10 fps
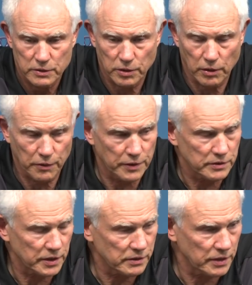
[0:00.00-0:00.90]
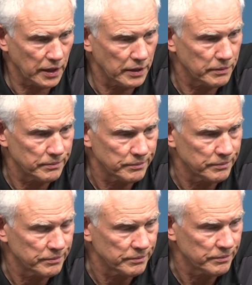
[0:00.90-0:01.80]
taller than 6'8",
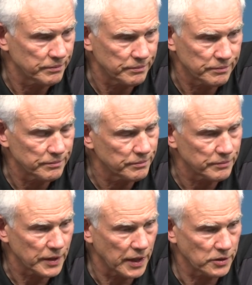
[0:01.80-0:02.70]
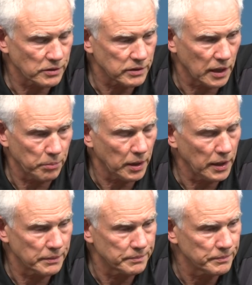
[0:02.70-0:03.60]
and you just let them play.